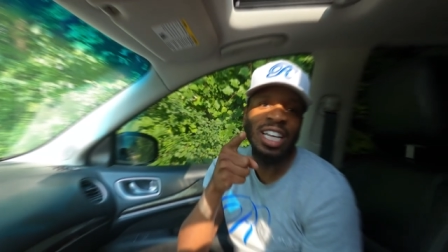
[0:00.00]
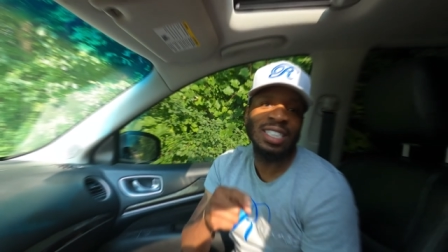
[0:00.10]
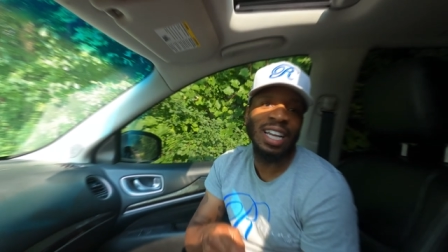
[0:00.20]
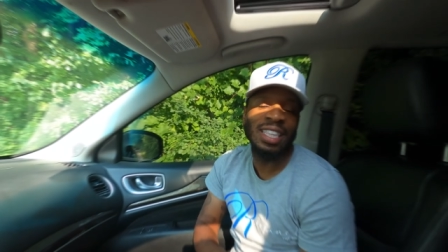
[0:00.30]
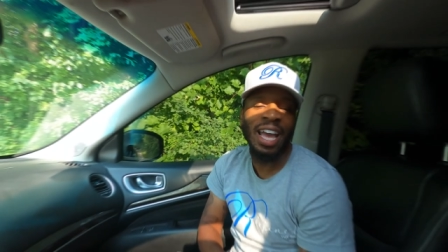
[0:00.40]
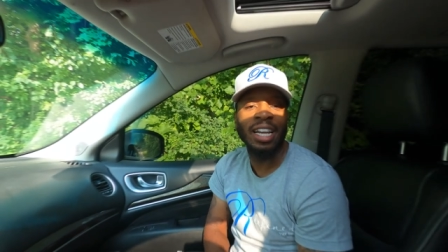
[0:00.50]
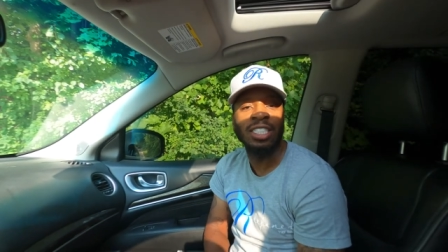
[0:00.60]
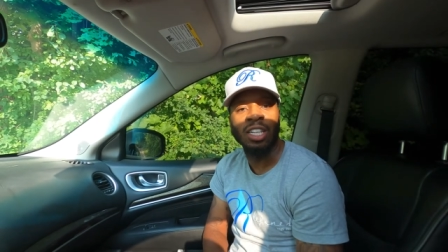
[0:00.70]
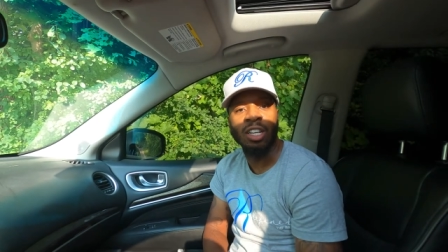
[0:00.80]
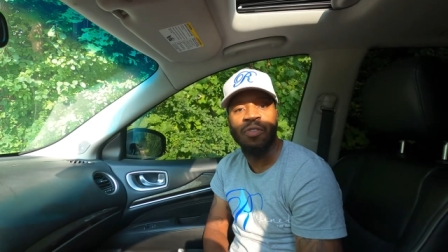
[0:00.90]
just like that, it
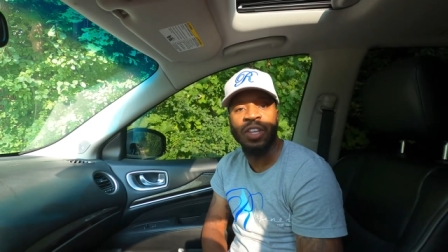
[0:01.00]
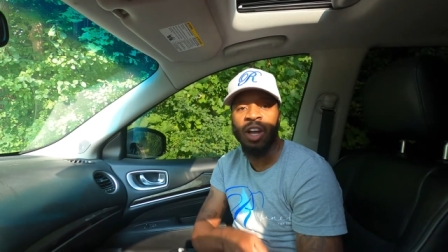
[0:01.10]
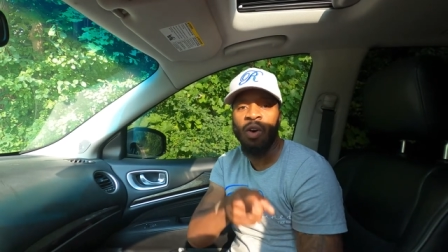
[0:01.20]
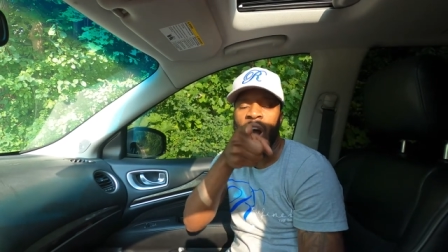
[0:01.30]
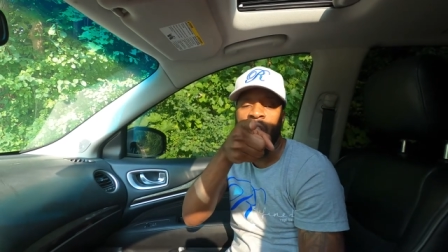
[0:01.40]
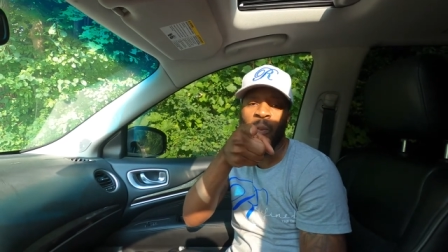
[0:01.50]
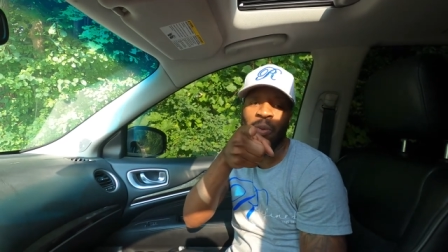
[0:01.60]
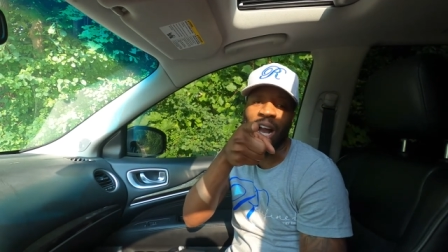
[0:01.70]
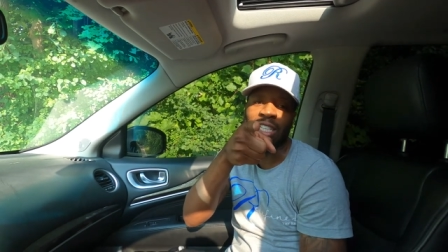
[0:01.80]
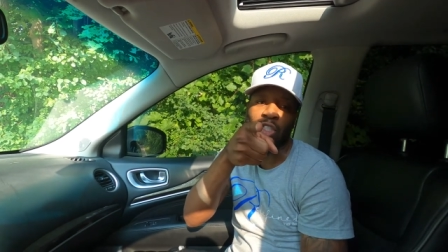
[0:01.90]
is the end of the video. I
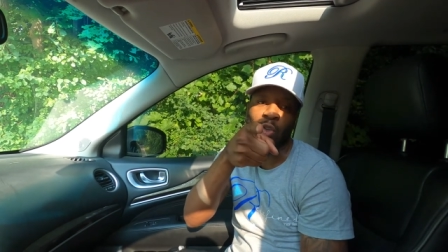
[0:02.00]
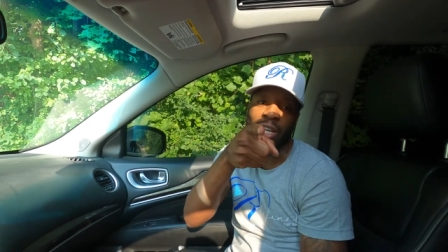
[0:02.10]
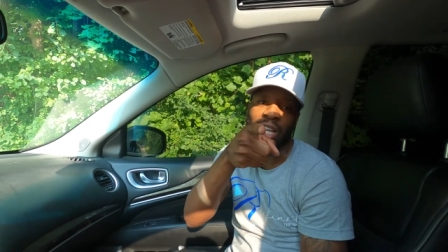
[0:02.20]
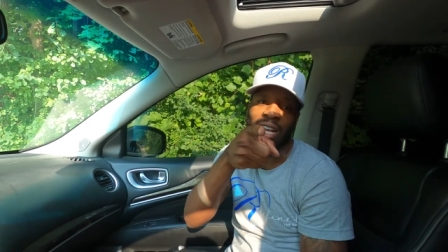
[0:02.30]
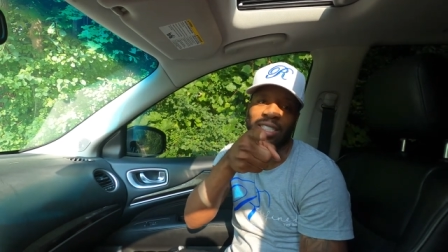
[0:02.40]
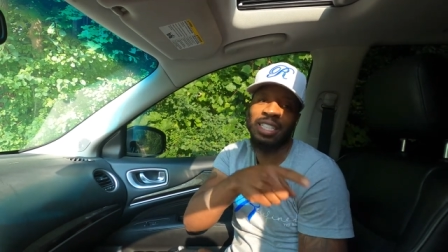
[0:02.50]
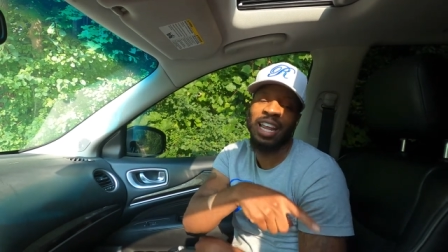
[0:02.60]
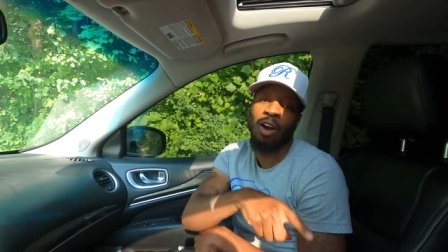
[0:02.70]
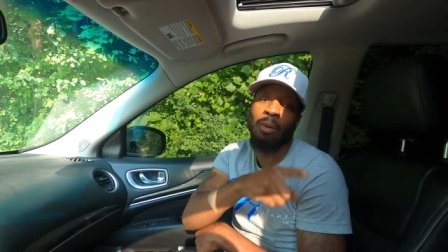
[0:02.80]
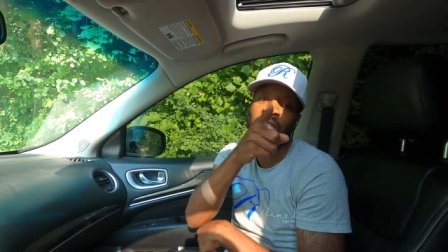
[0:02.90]
hope you guys enjoyed the content.
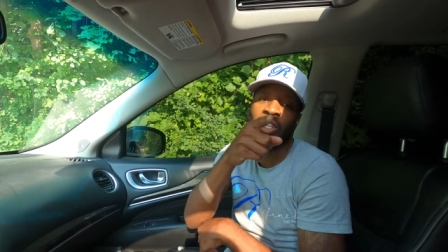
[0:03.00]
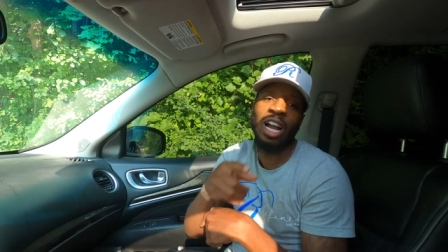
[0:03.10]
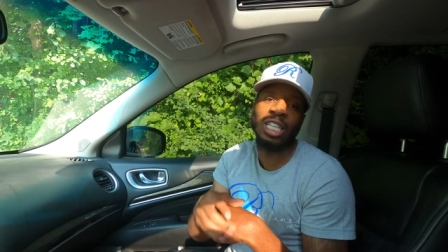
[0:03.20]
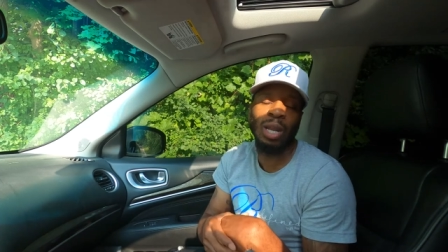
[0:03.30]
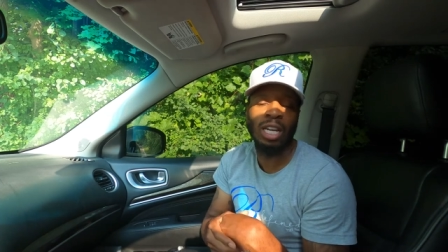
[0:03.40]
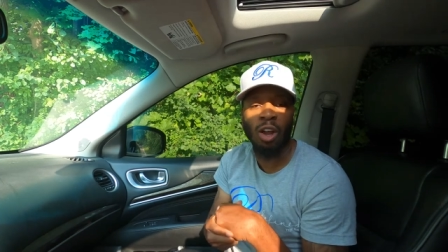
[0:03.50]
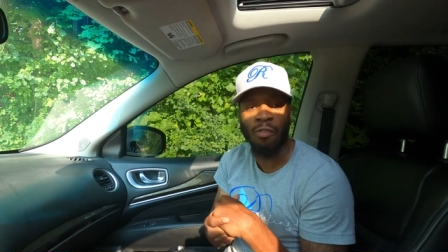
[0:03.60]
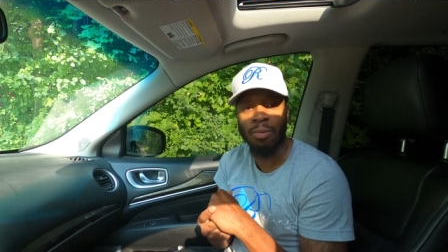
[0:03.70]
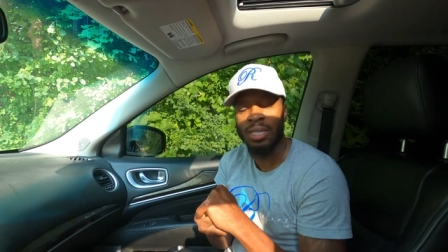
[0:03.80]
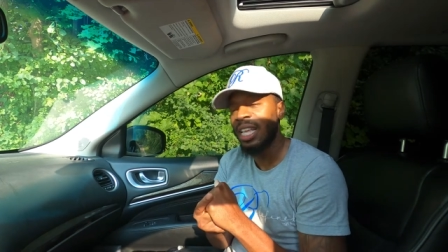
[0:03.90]
Now, I'm gonna tell you guys what I
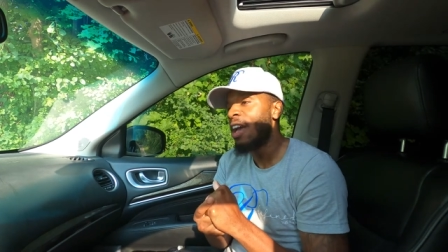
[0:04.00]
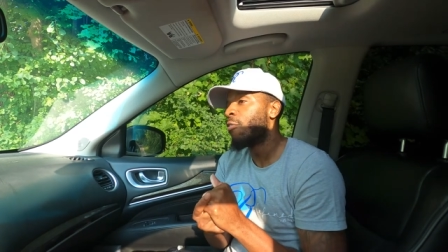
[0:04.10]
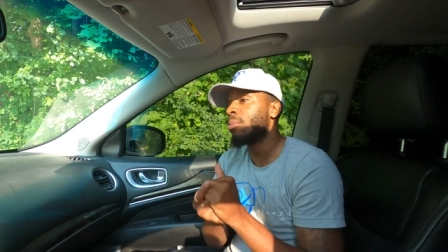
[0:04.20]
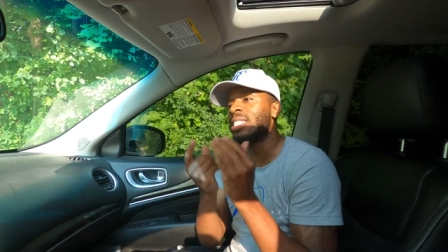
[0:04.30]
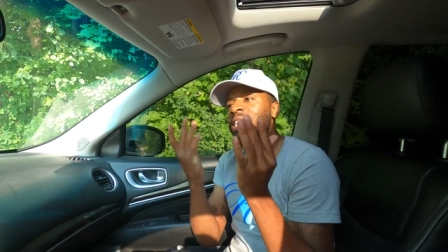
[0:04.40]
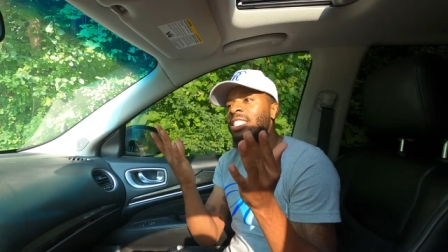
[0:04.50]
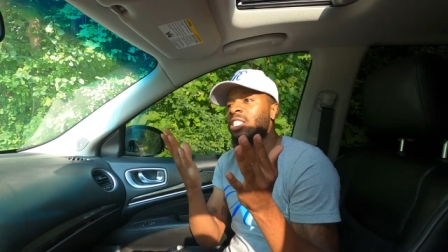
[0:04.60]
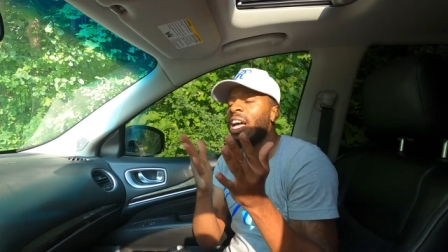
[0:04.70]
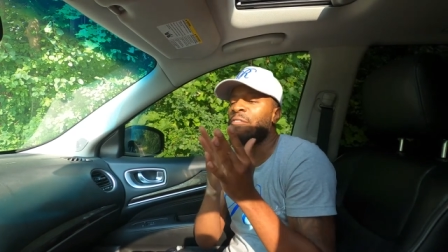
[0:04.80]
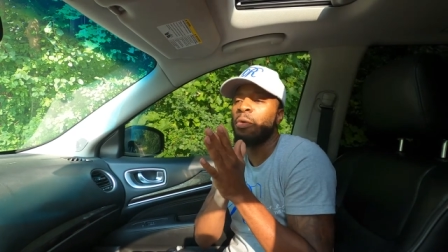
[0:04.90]
learned from this, from these
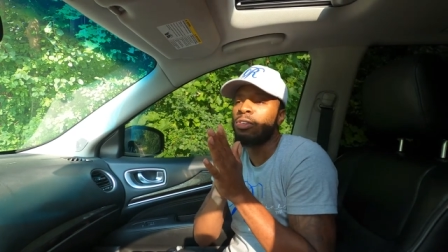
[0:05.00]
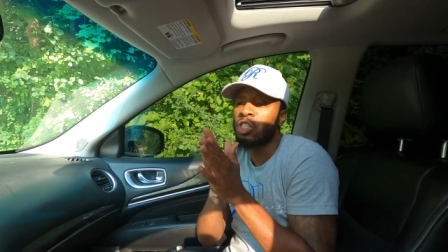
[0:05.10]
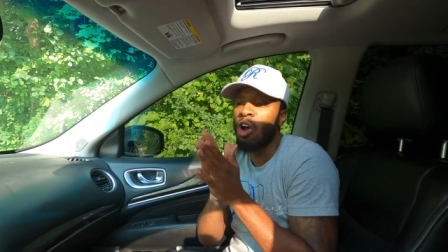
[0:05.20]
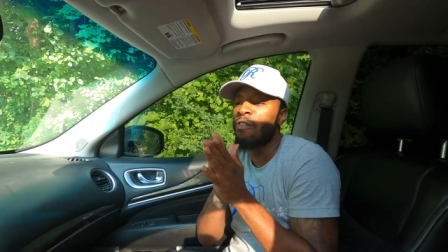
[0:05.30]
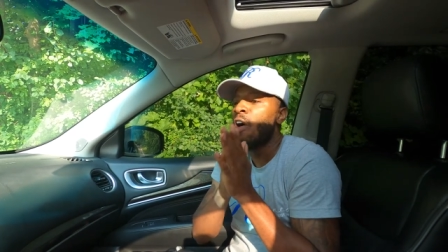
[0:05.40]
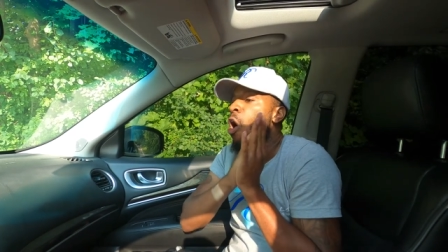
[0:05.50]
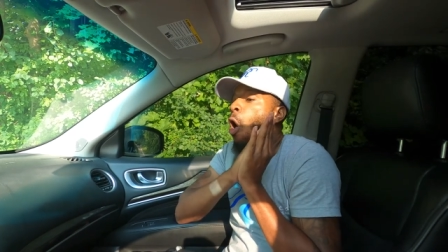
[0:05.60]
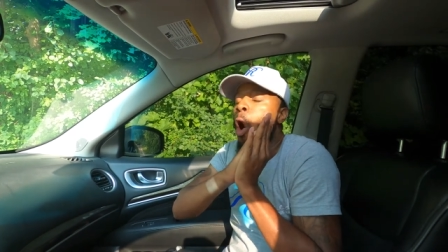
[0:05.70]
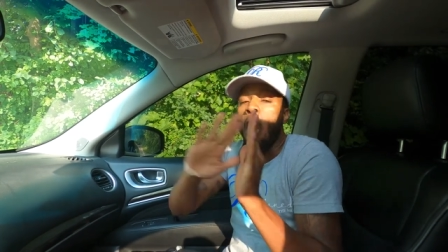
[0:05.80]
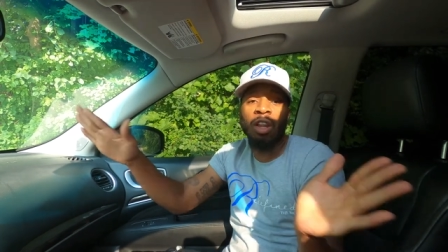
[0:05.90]
lessons. Now, first off,
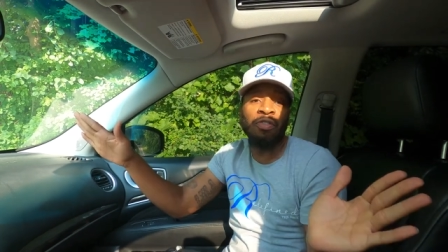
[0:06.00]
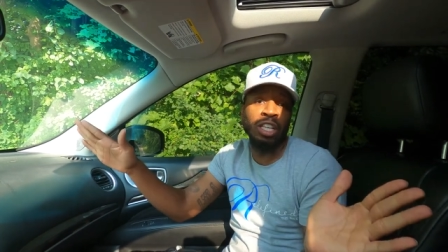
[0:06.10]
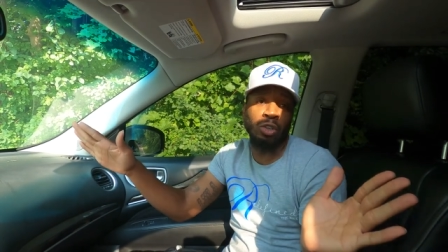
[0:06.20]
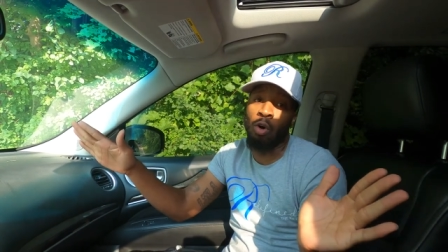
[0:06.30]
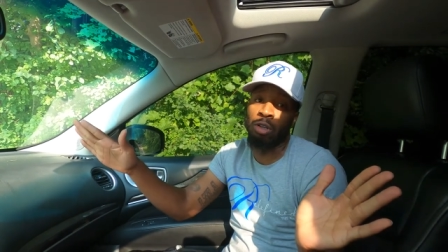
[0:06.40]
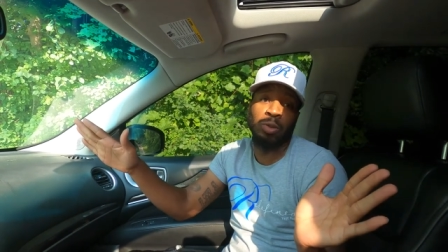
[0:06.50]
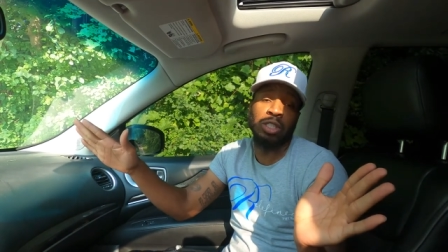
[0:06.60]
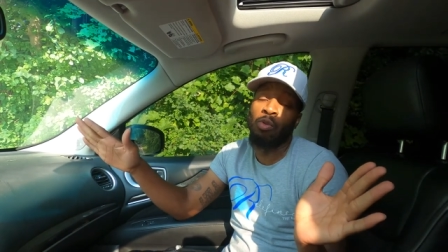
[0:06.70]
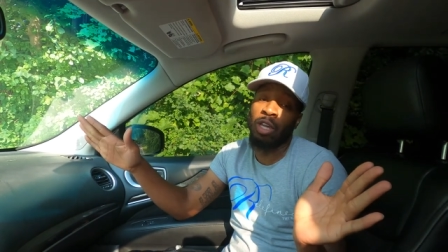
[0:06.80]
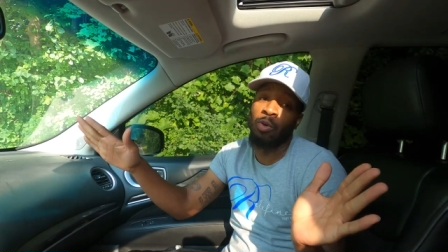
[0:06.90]
all of these orders
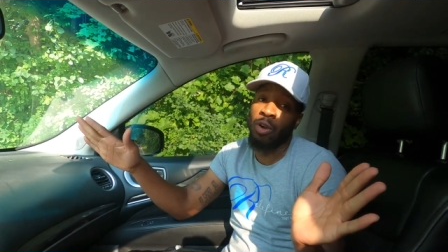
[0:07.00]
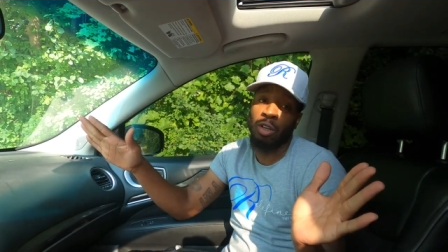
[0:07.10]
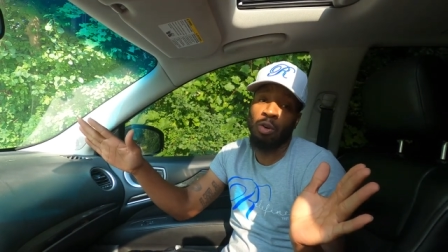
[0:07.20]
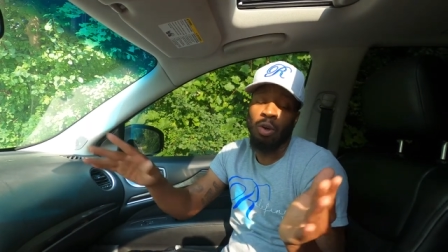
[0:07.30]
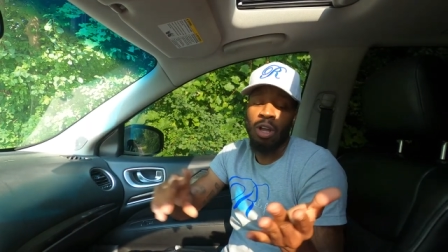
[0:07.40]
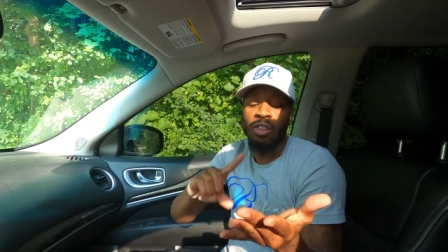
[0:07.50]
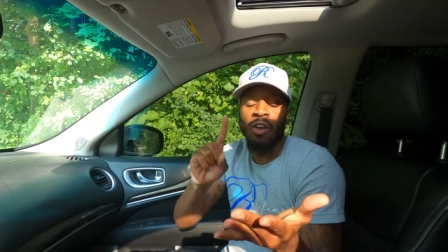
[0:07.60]
was low-key critical.